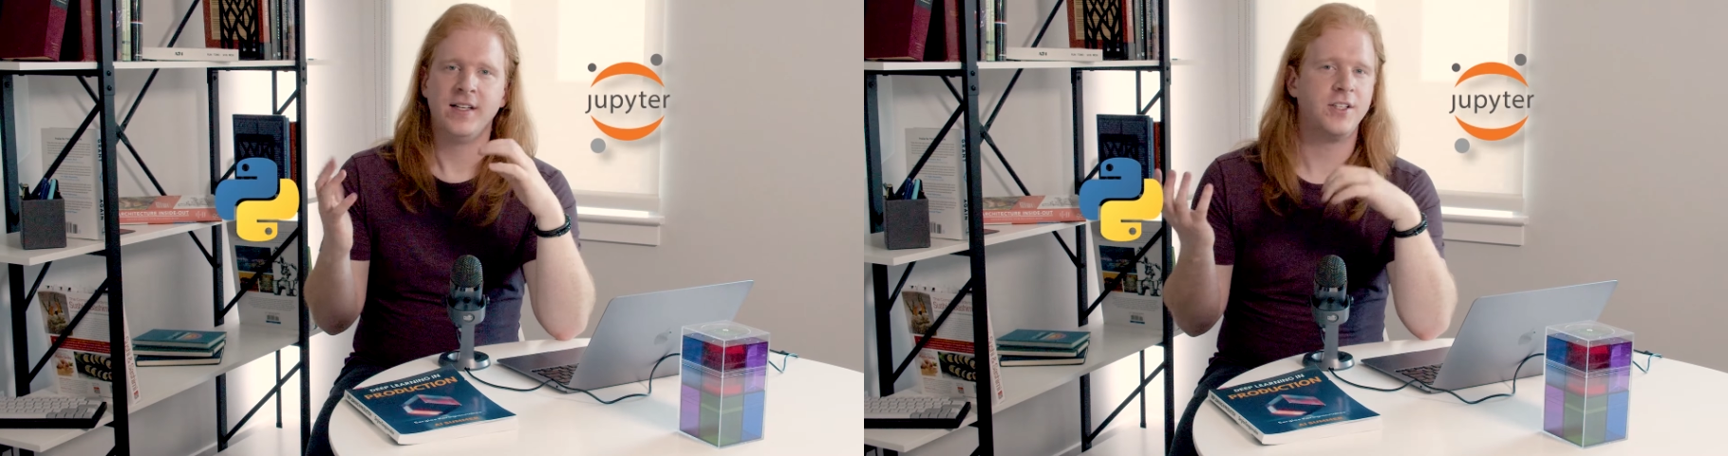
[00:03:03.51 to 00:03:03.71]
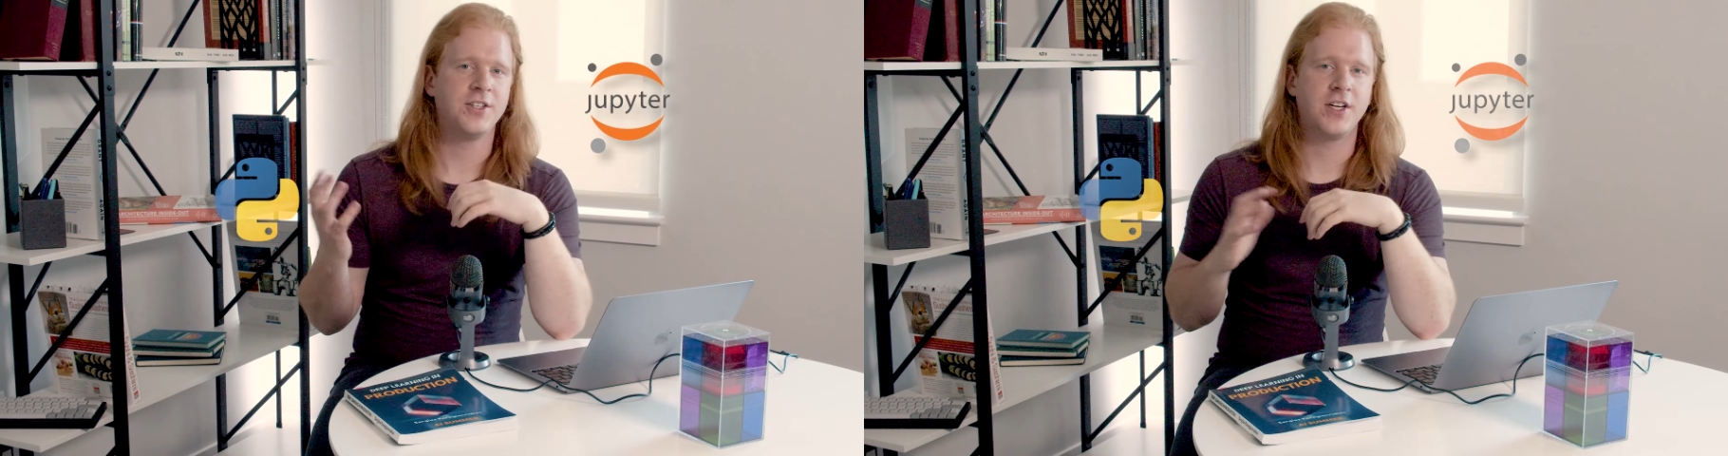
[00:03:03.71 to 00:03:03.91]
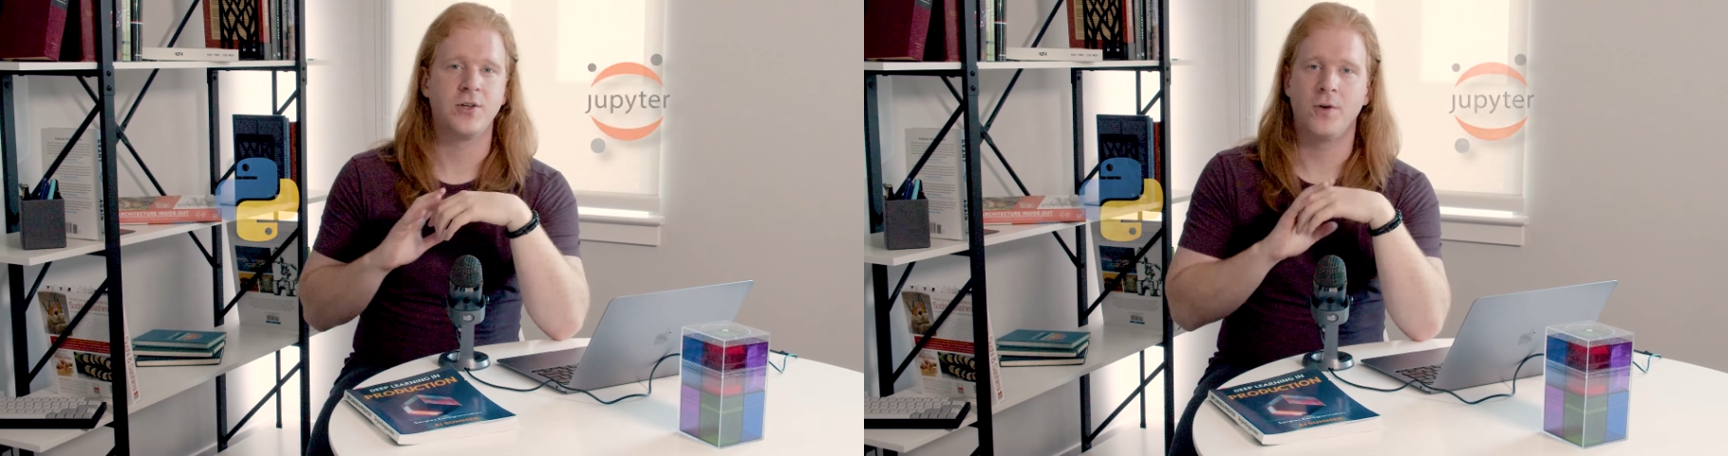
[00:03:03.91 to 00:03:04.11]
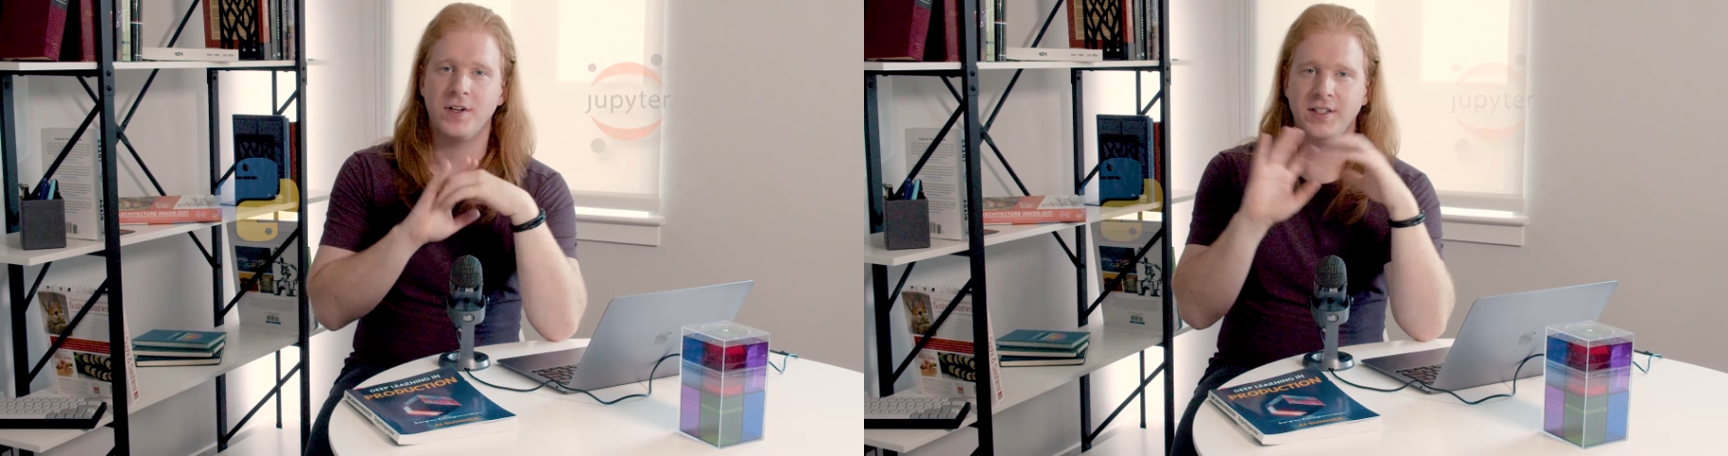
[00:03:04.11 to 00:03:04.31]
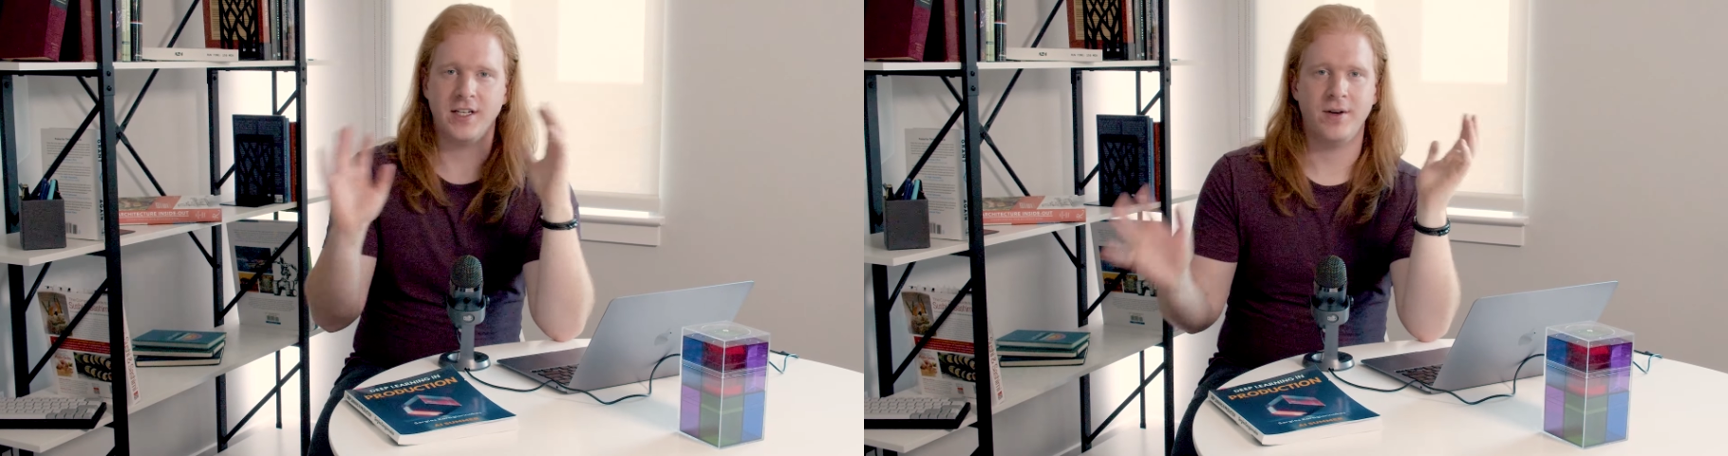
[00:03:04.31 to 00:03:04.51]
and just ignore the
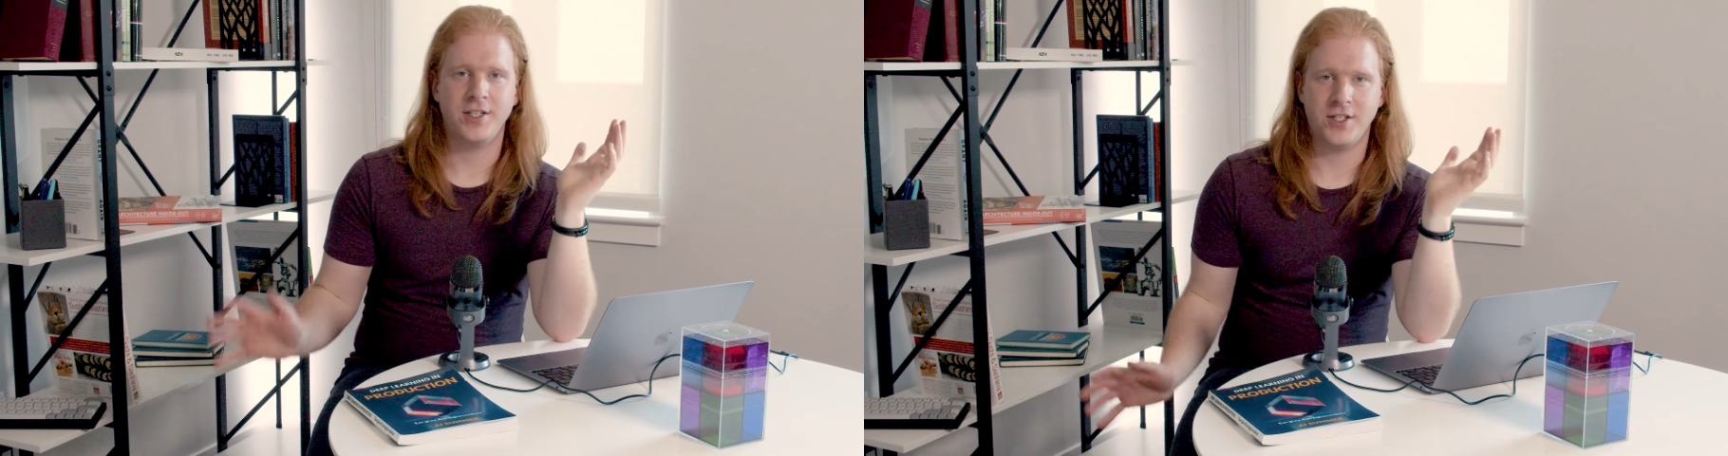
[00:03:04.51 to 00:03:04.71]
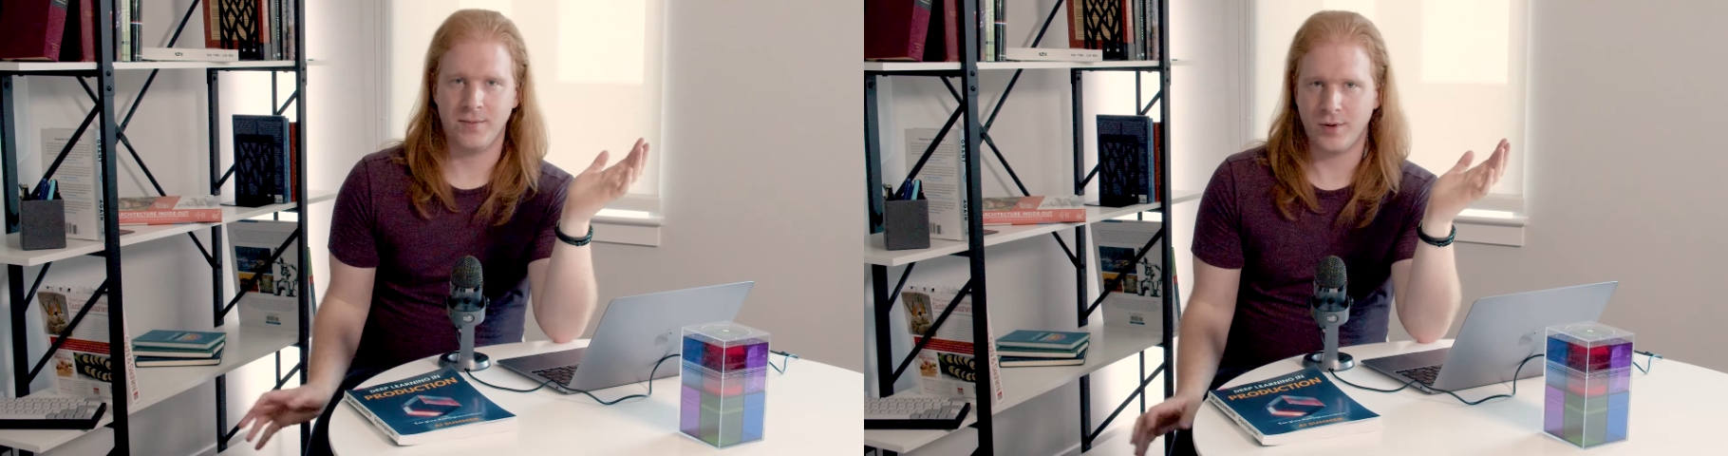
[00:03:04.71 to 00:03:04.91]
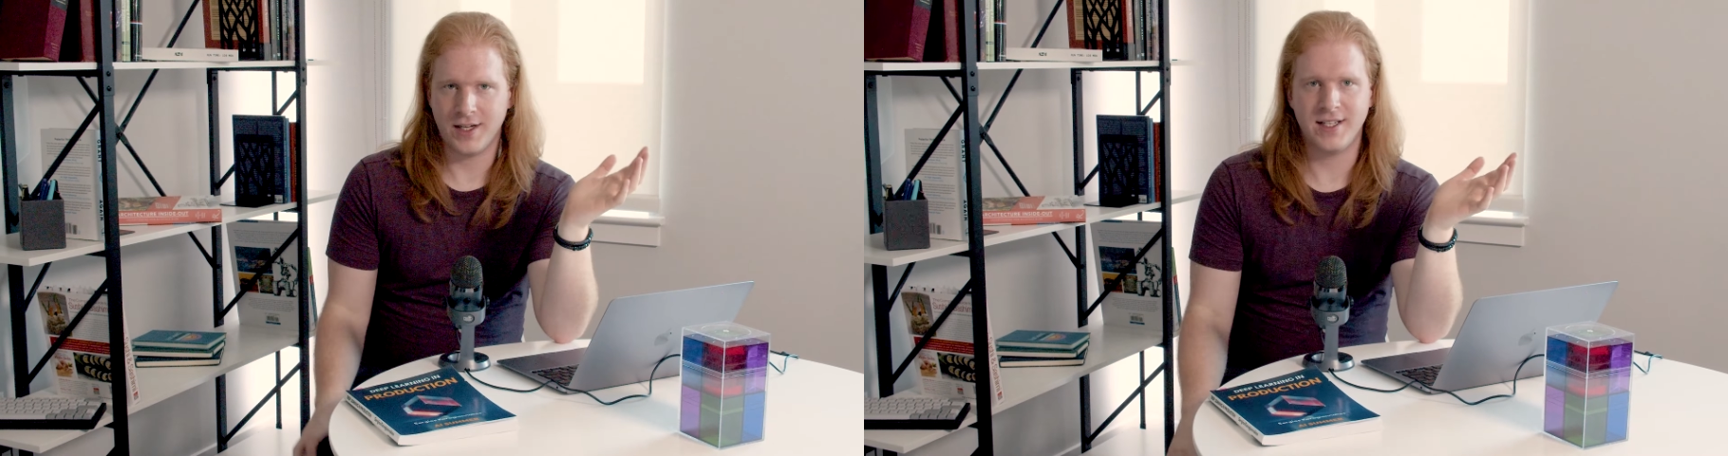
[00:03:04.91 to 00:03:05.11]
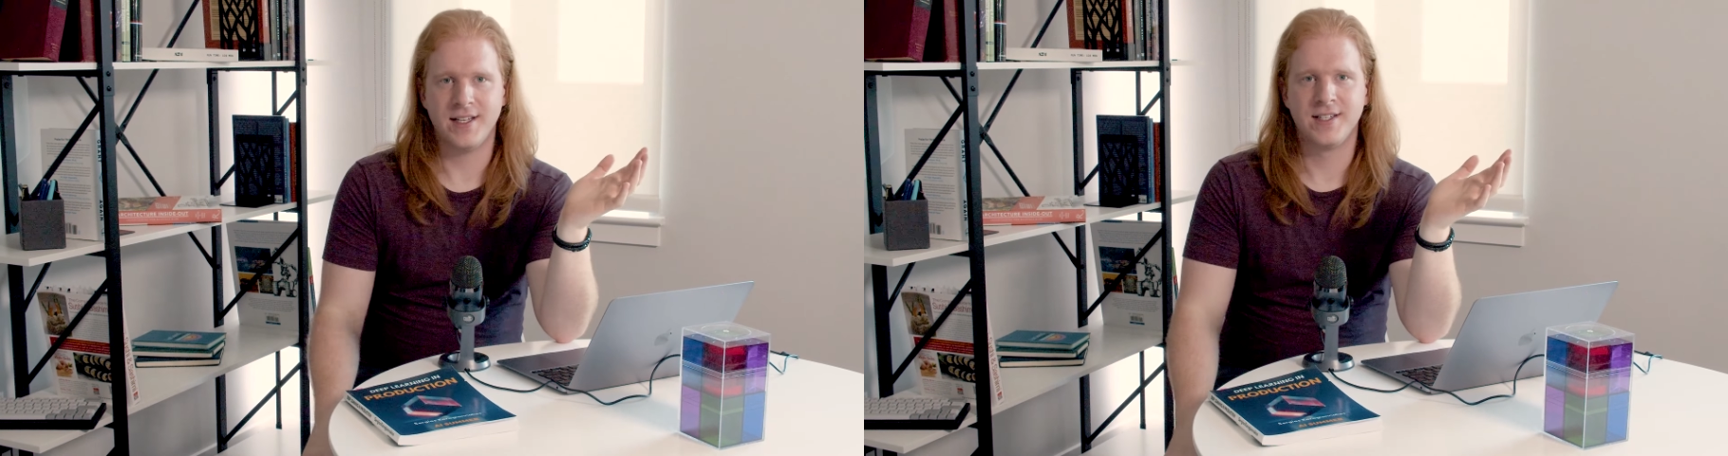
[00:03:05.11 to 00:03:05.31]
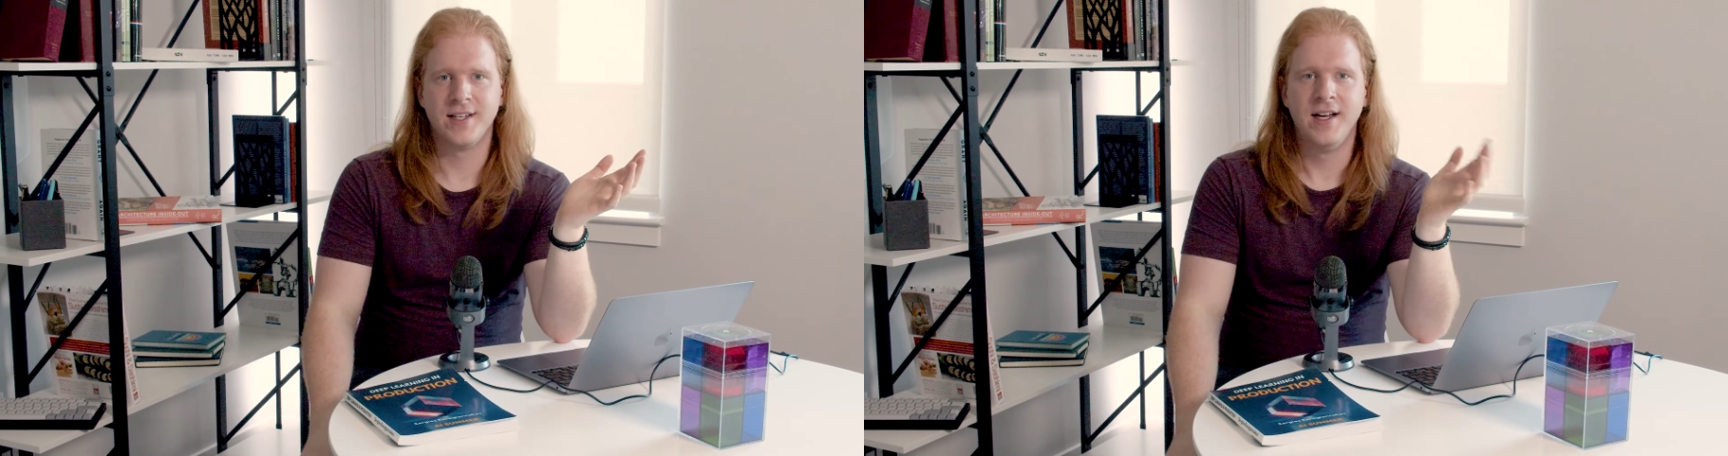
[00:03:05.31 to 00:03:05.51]
containerization
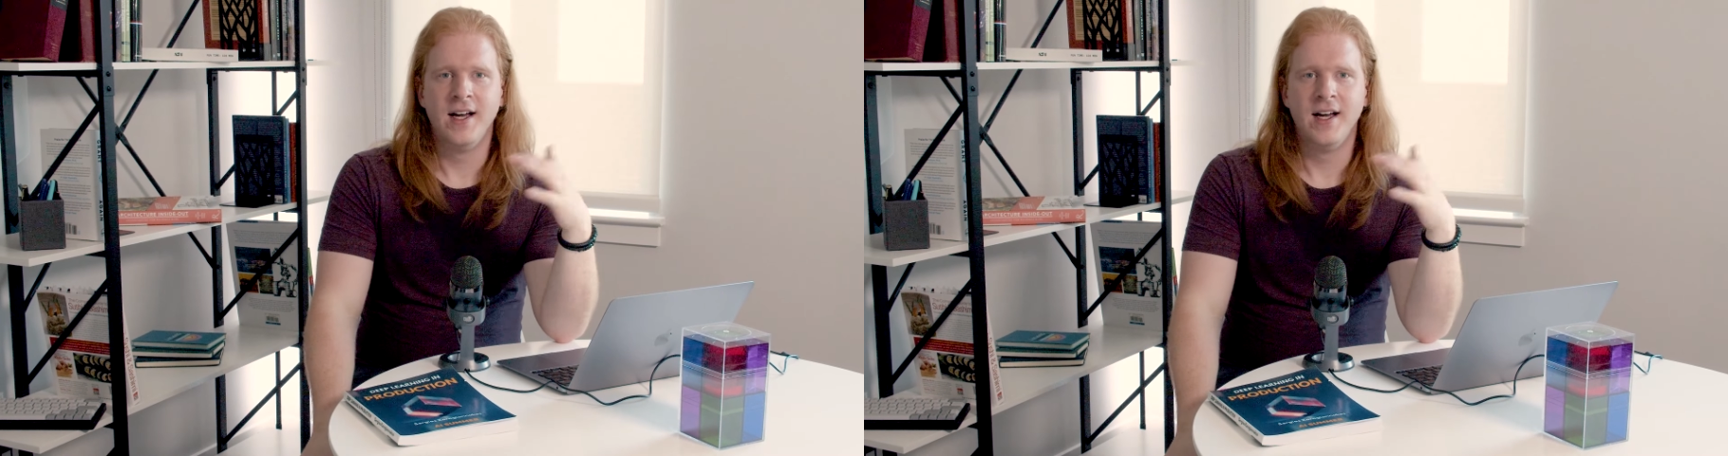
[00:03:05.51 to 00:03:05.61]
process.